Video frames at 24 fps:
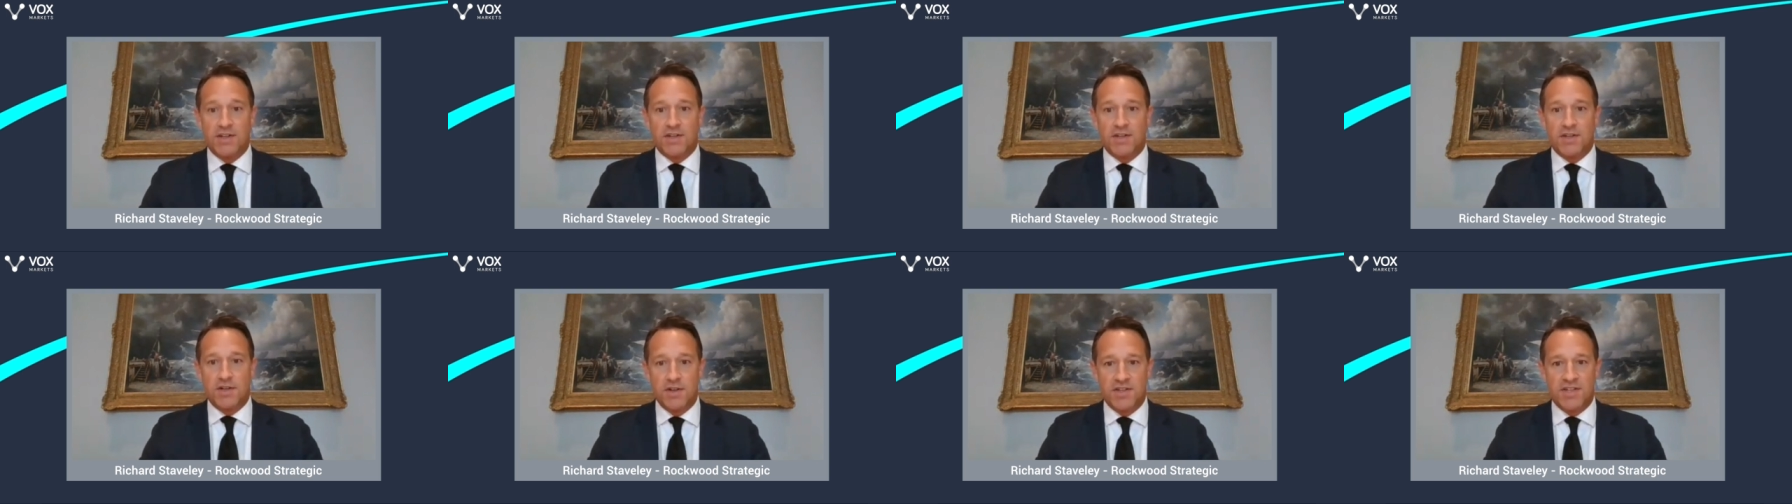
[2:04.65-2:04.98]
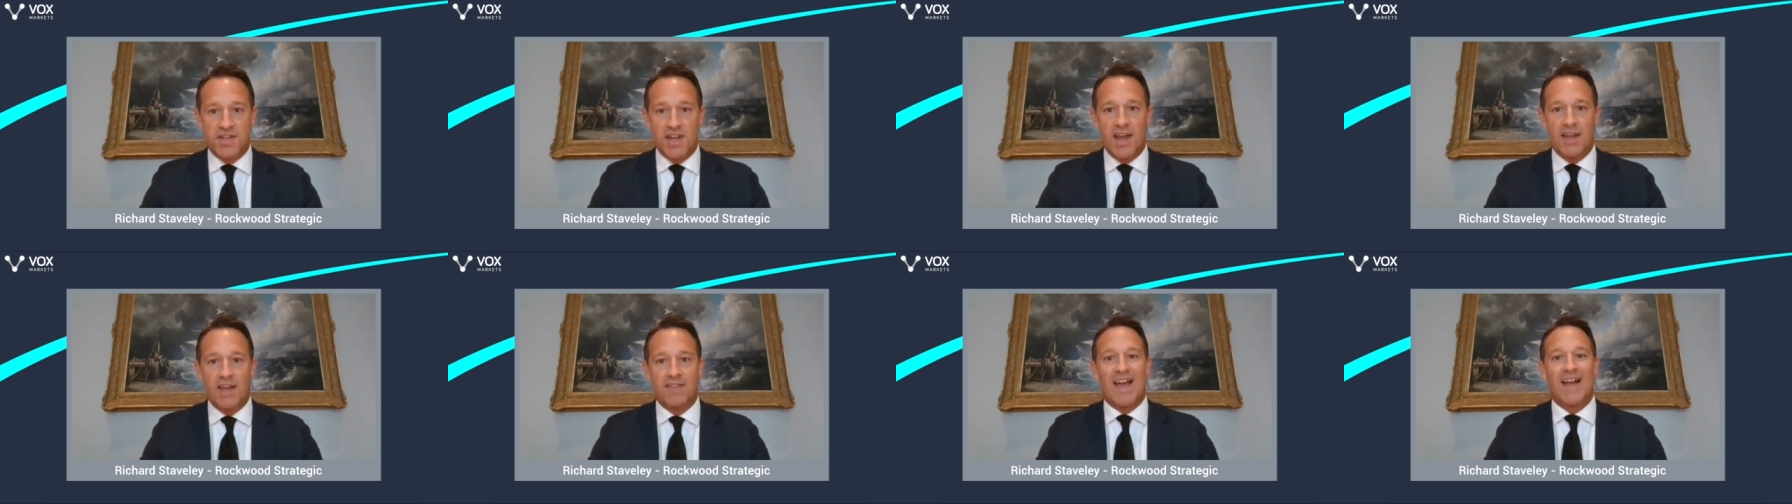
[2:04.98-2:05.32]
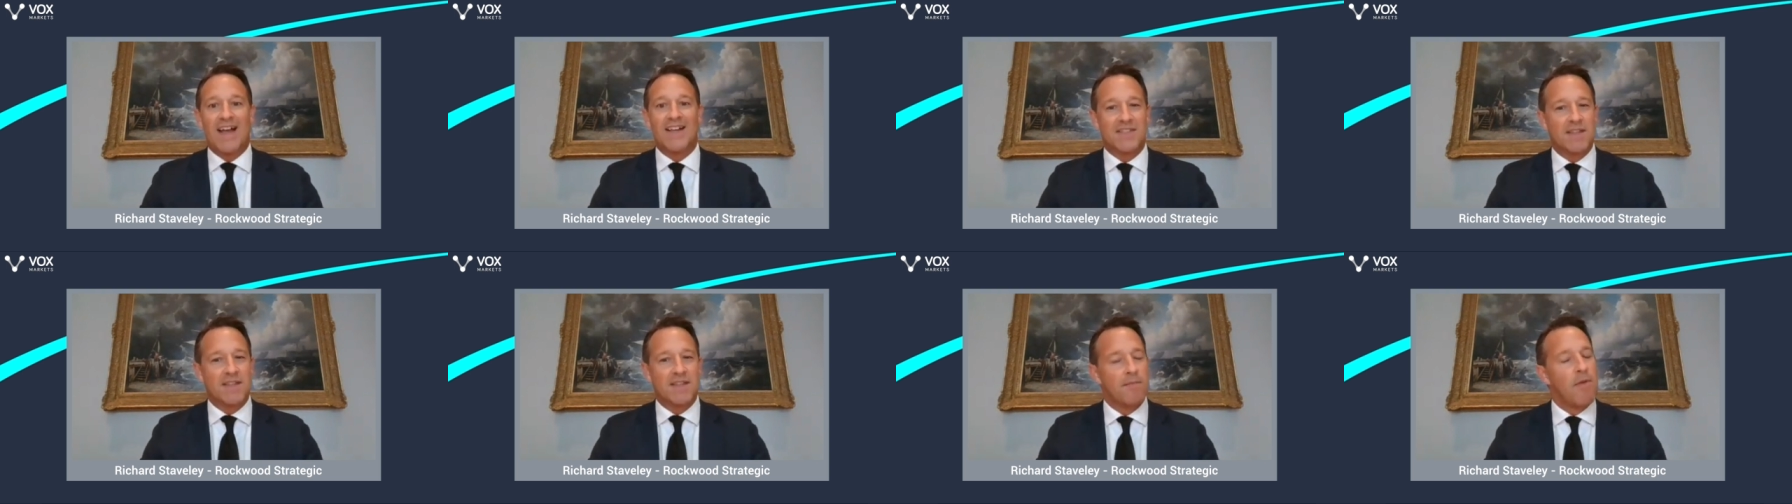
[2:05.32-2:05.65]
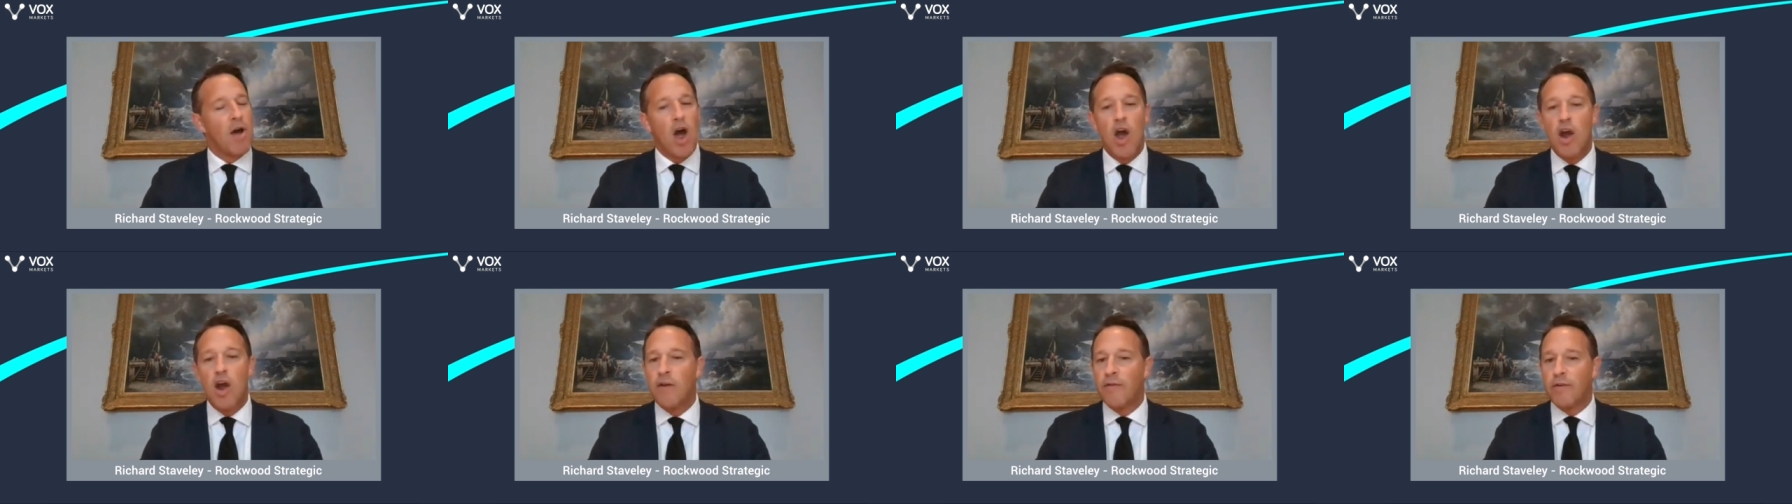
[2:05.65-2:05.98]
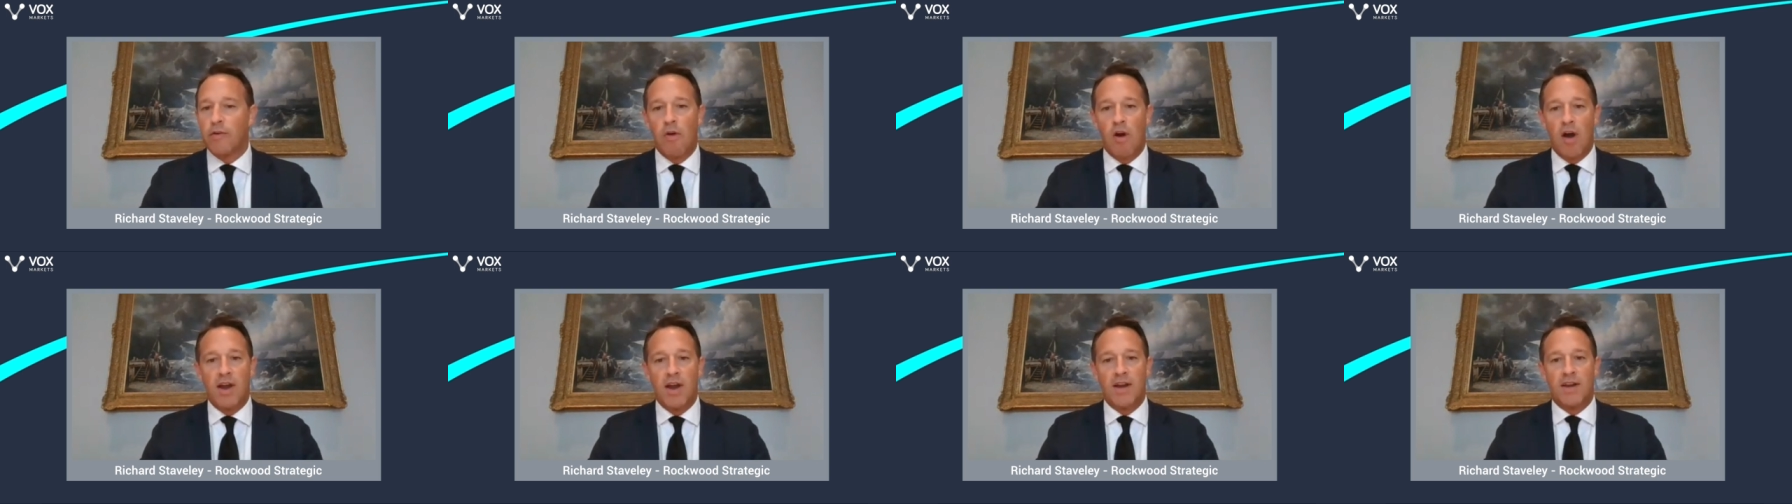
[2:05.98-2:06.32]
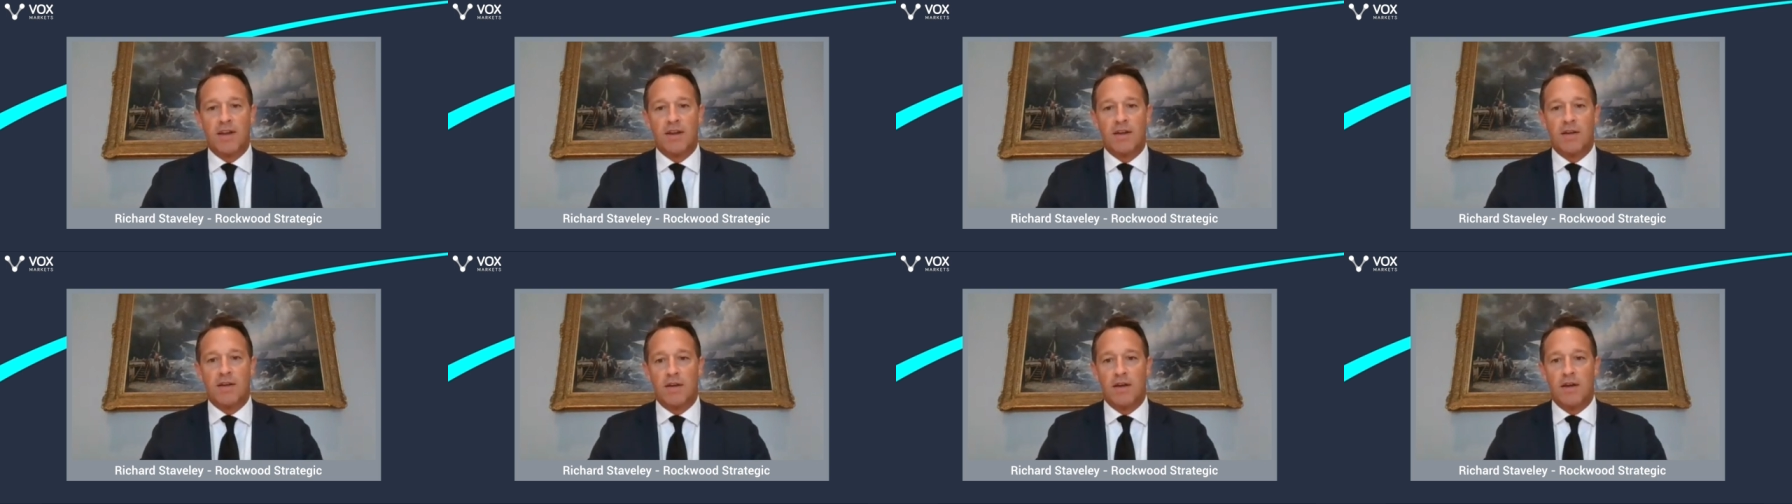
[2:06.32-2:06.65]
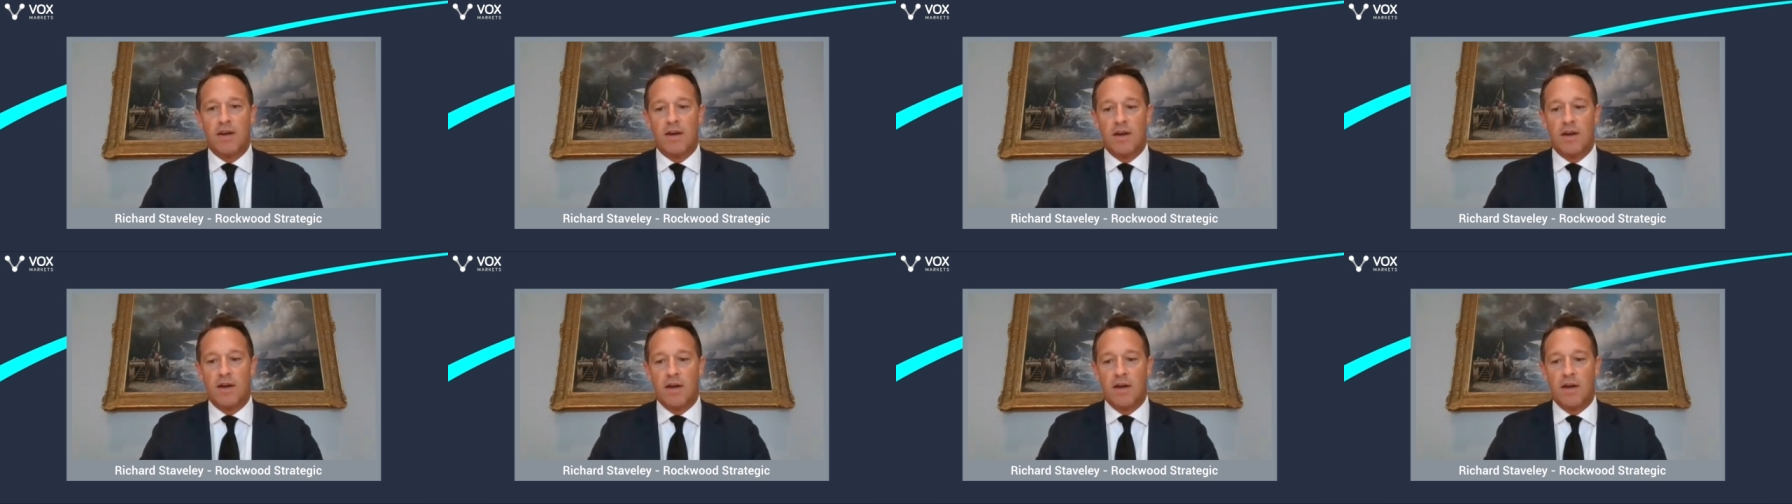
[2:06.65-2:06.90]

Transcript: as you say. That's the overriding